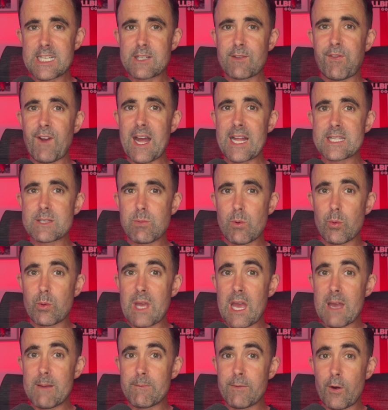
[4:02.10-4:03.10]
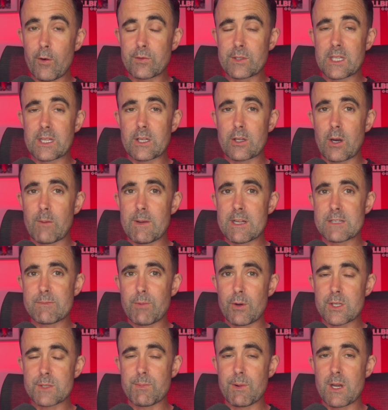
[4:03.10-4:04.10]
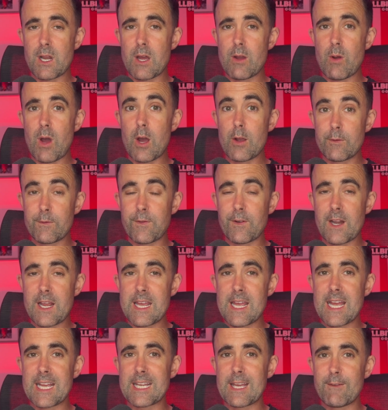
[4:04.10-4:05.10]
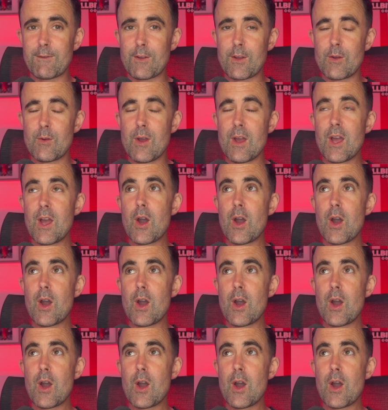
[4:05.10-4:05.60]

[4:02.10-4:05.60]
fans will get involved in the comments box below, hopefully, and give you